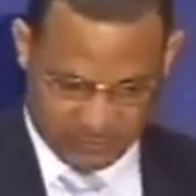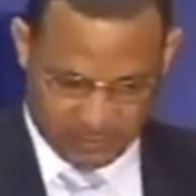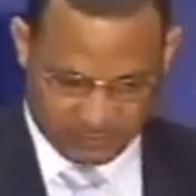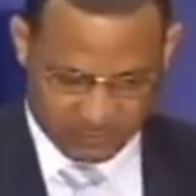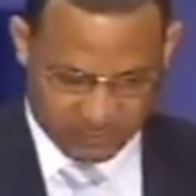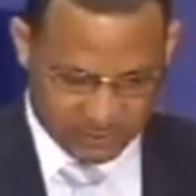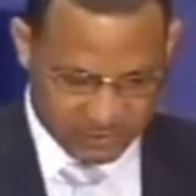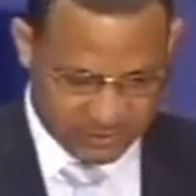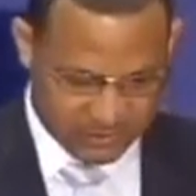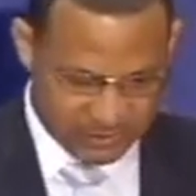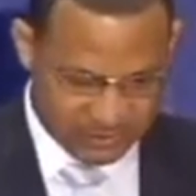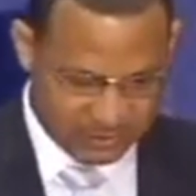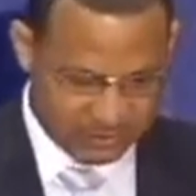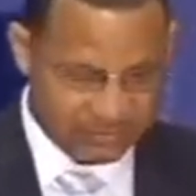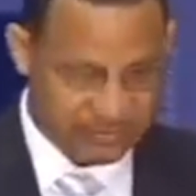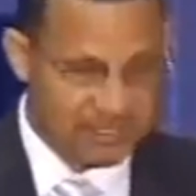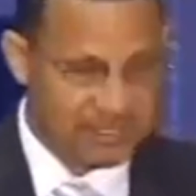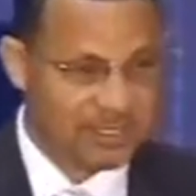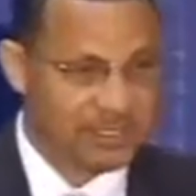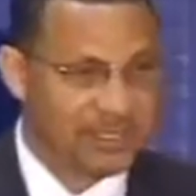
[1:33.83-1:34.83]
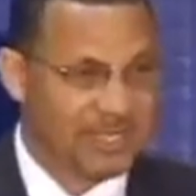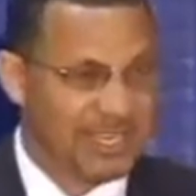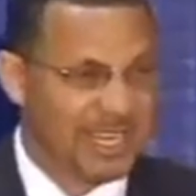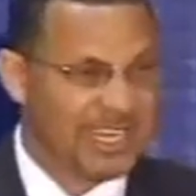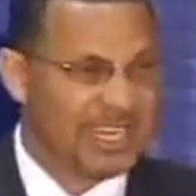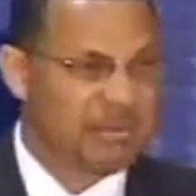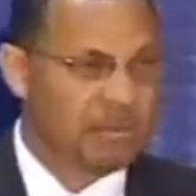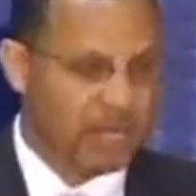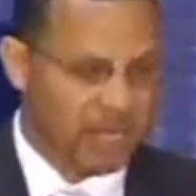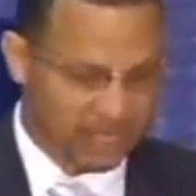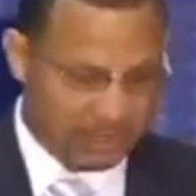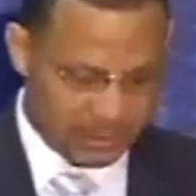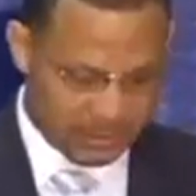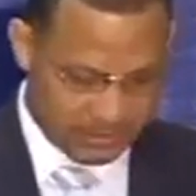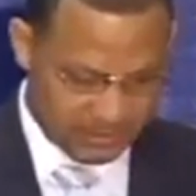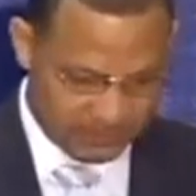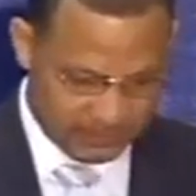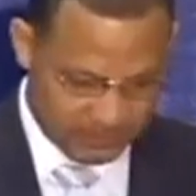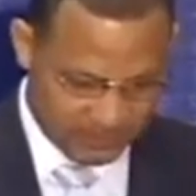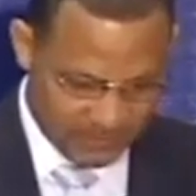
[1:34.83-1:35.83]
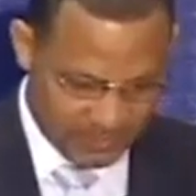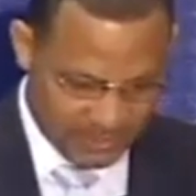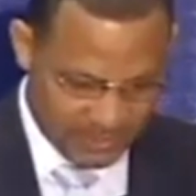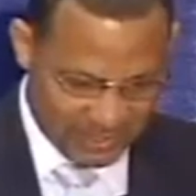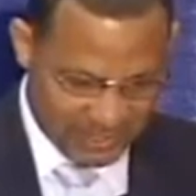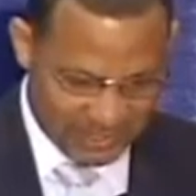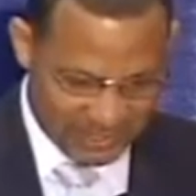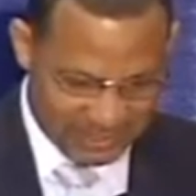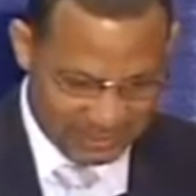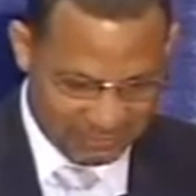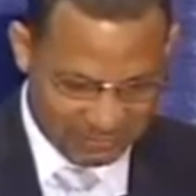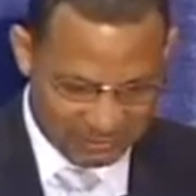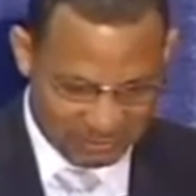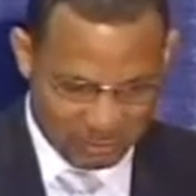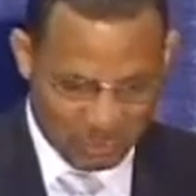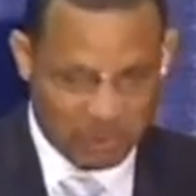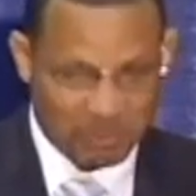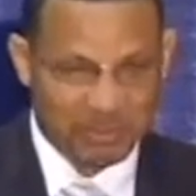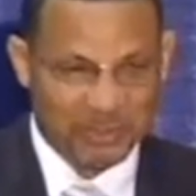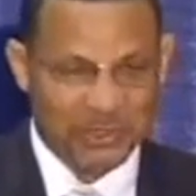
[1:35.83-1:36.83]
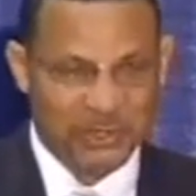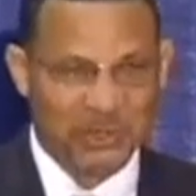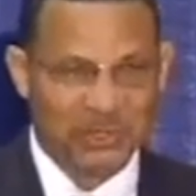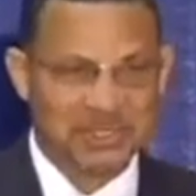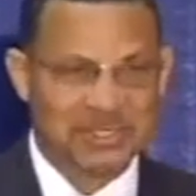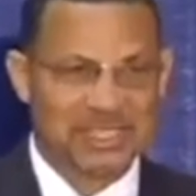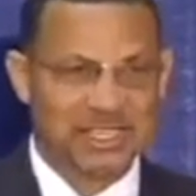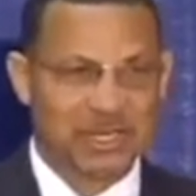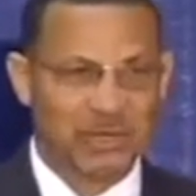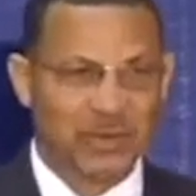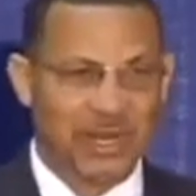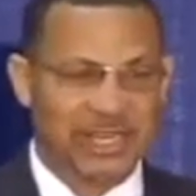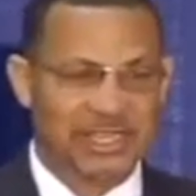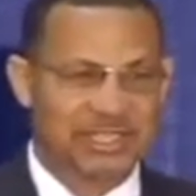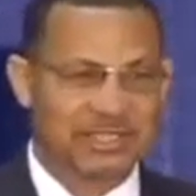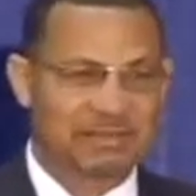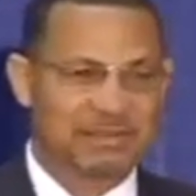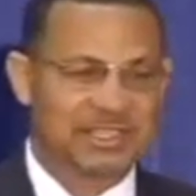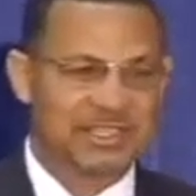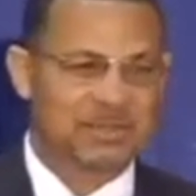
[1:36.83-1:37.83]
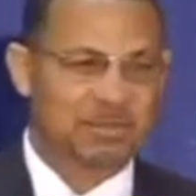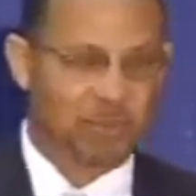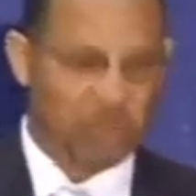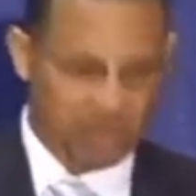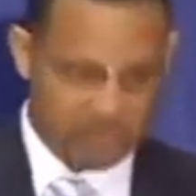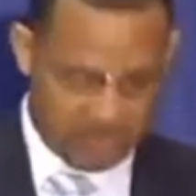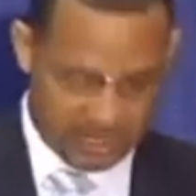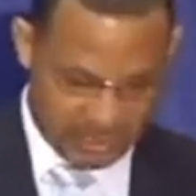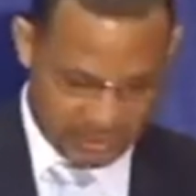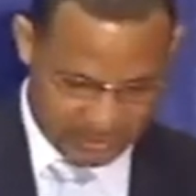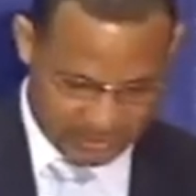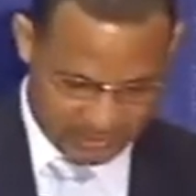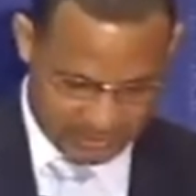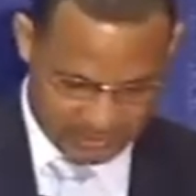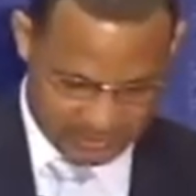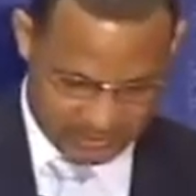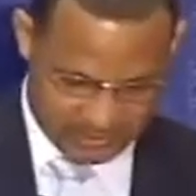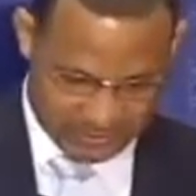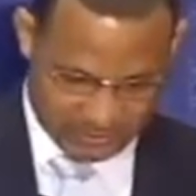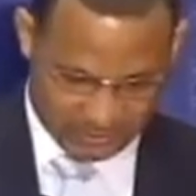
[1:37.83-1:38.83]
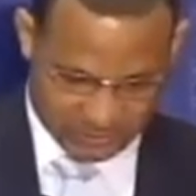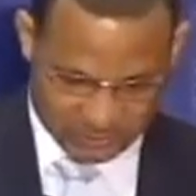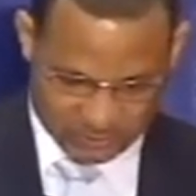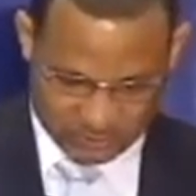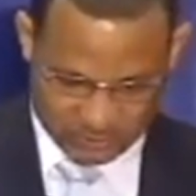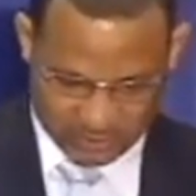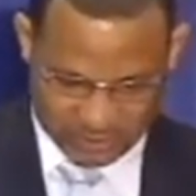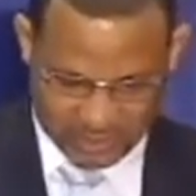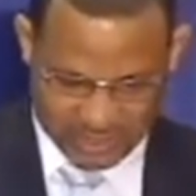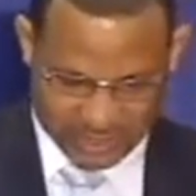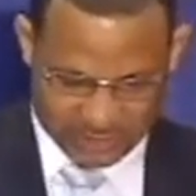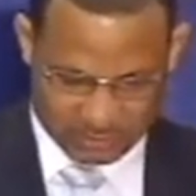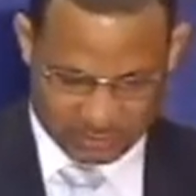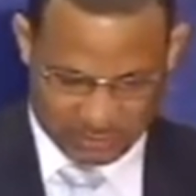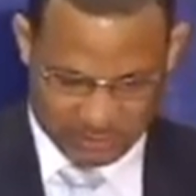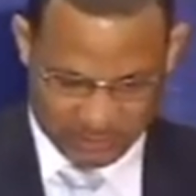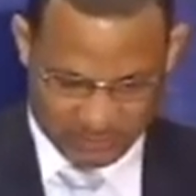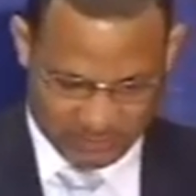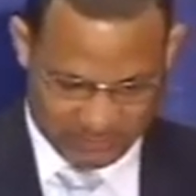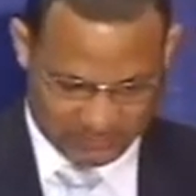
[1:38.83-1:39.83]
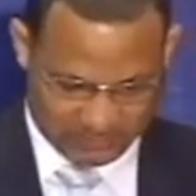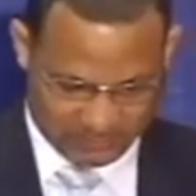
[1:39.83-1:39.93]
of goods and services in any market, and even more pronounced in a relatively small market such as Trinidad and Tobago.